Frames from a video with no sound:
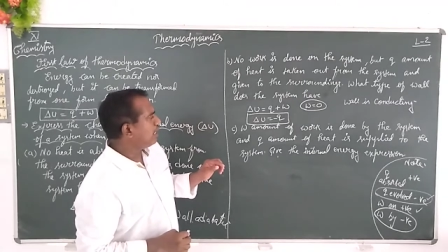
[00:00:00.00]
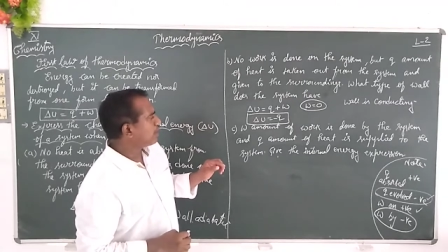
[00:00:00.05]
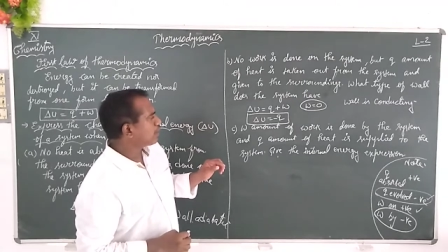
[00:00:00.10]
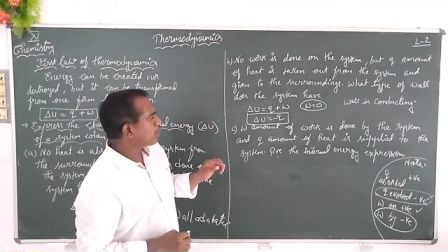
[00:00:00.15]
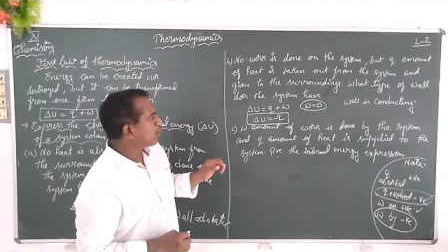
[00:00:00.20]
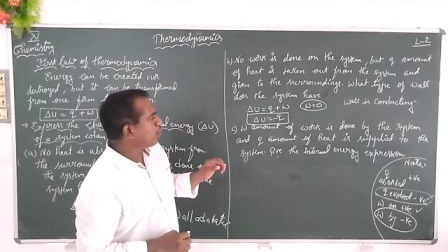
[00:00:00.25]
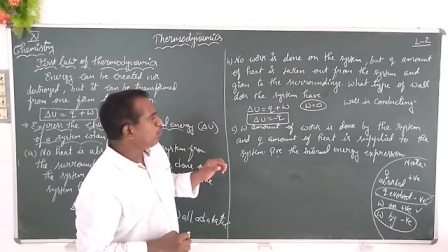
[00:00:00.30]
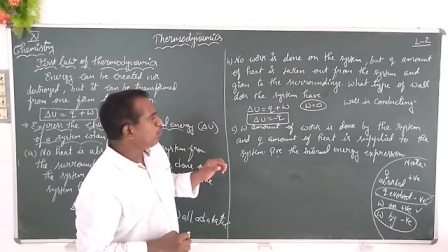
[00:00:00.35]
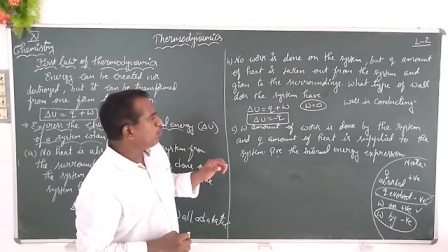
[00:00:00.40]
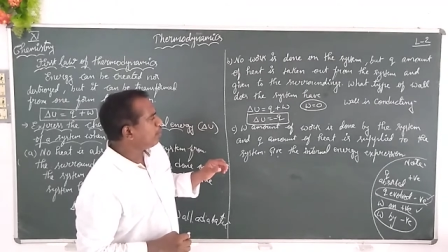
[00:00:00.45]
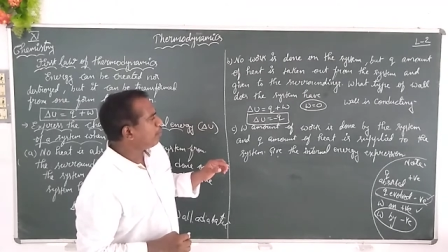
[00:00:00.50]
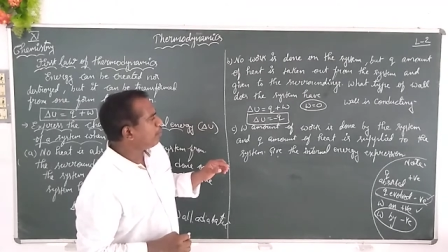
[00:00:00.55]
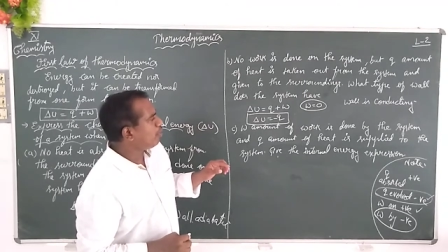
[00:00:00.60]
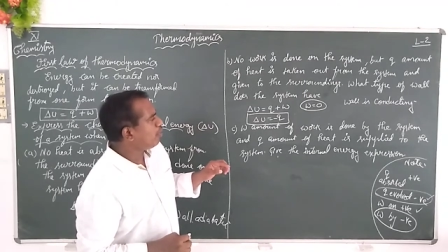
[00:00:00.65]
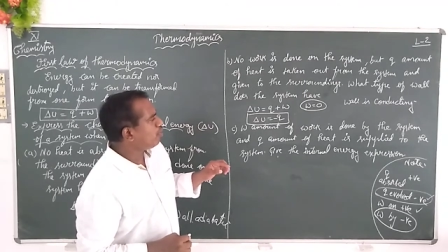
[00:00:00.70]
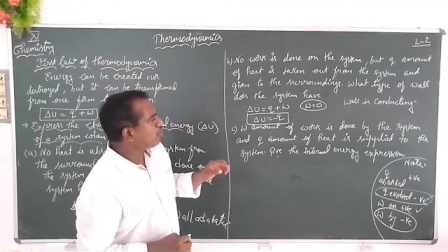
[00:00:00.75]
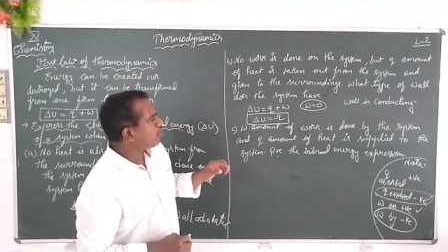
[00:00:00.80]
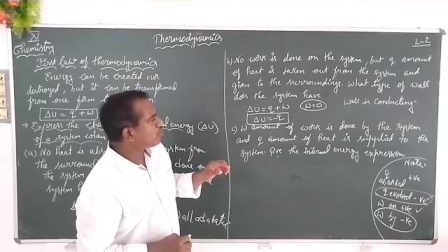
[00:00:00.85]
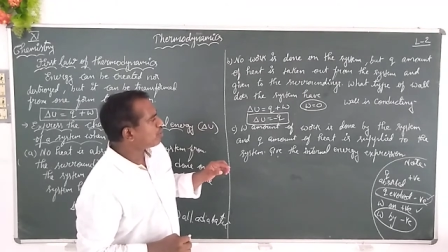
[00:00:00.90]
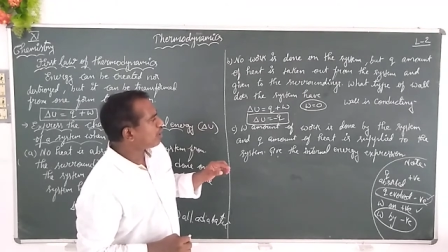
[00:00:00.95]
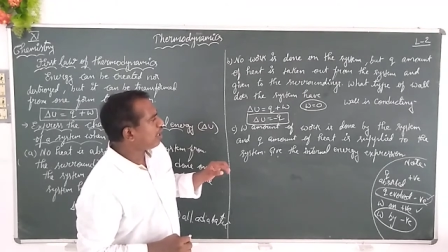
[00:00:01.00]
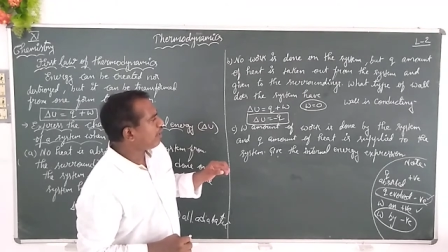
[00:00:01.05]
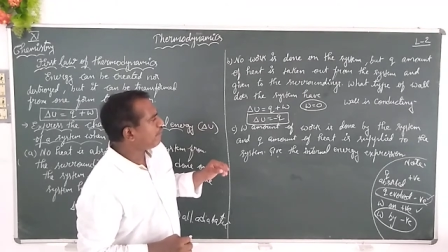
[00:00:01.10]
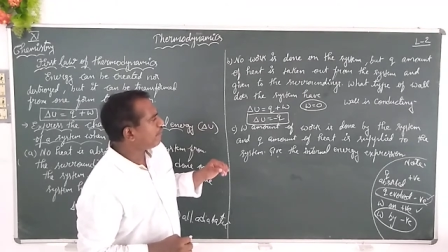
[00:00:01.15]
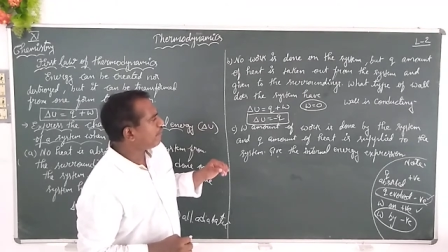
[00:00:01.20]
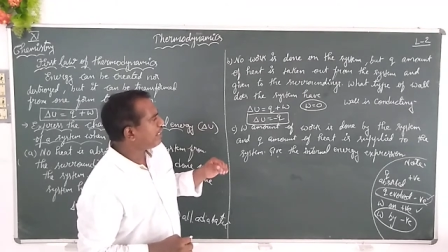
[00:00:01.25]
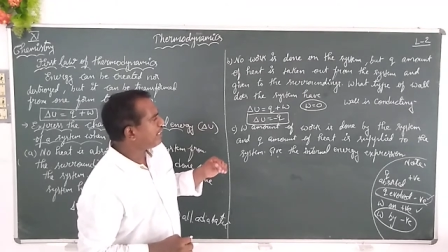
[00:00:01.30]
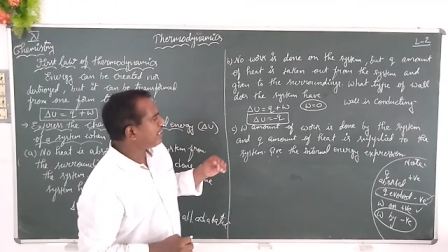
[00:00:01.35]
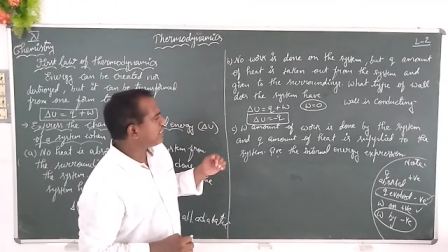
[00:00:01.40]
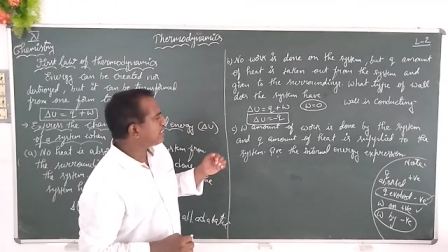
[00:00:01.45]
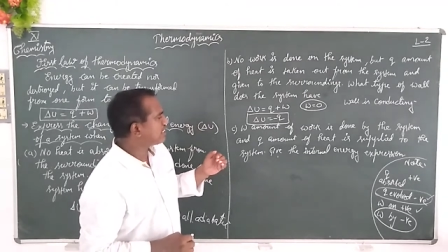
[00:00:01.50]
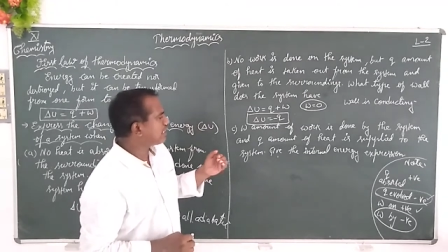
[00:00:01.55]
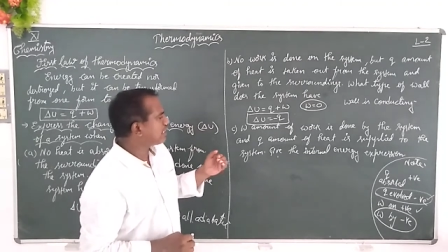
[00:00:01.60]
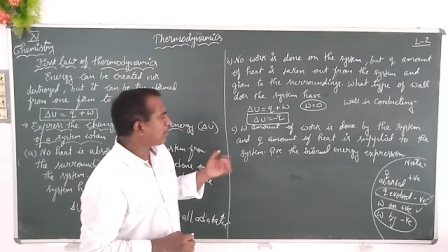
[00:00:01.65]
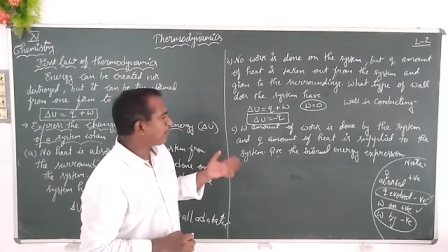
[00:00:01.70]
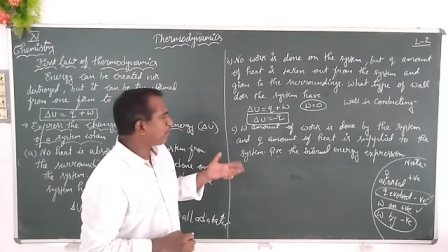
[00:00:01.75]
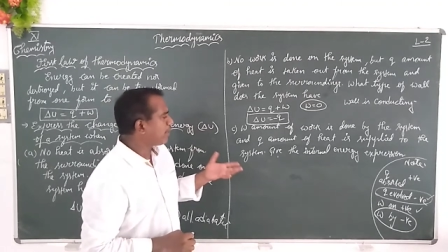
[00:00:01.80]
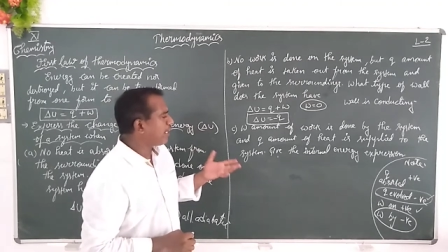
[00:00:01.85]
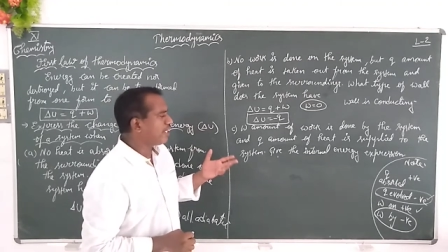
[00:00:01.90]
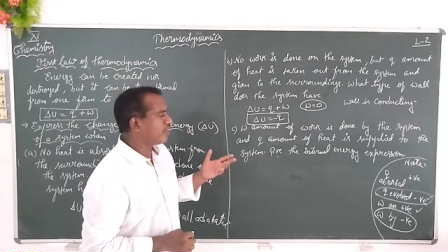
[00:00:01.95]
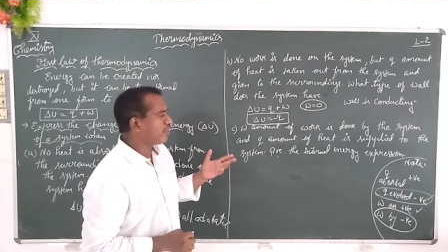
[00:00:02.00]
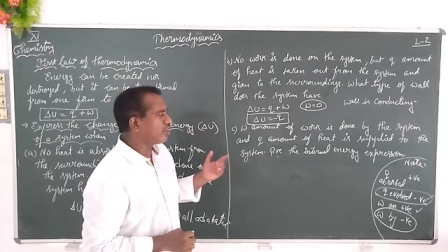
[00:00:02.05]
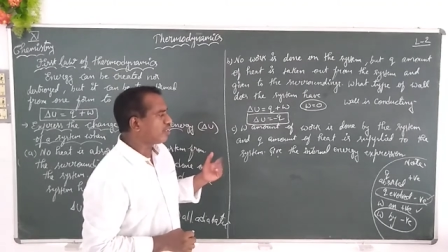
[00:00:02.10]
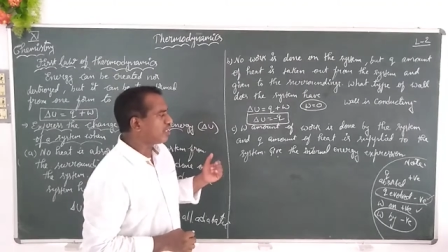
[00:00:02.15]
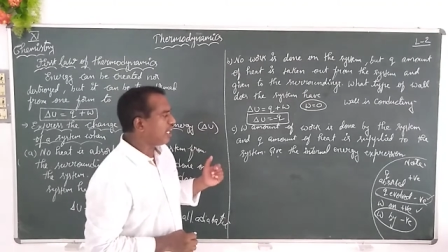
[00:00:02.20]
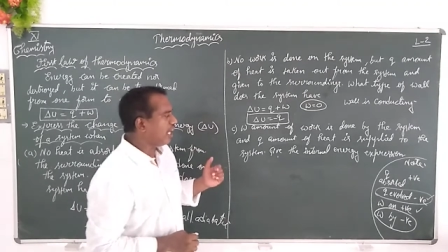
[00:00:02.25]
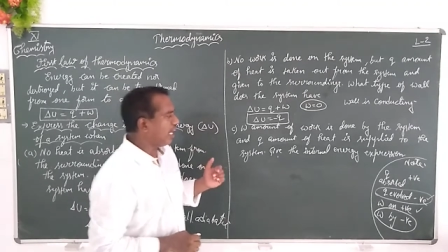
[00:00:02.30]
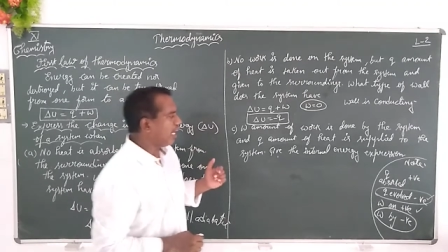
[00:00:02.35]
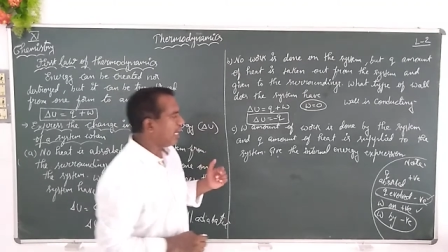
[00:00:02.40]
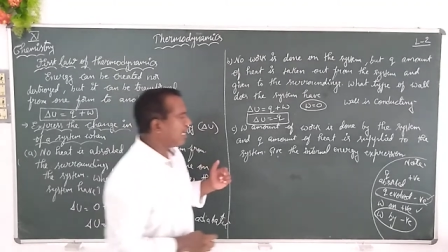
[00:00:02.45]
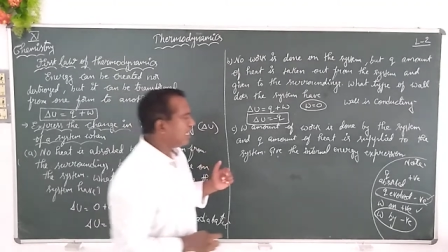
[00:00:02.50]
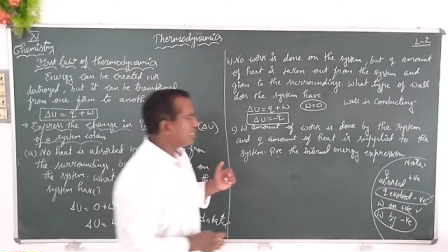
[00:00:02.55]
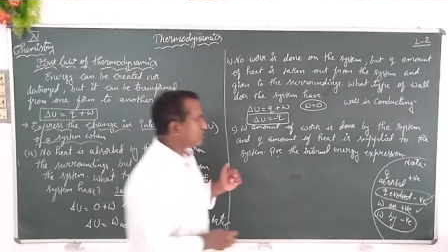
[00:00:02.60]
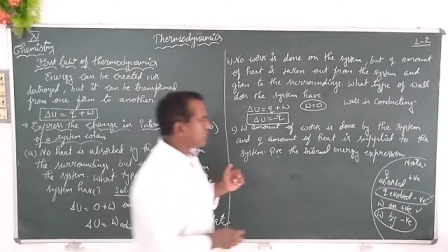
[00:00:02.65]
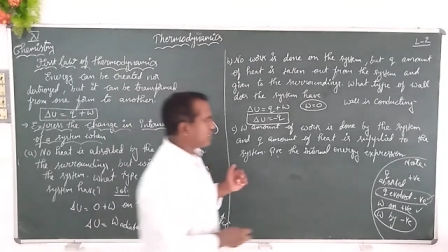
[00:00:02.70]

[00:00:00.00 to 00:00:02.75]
Q amount of heat is supplied to the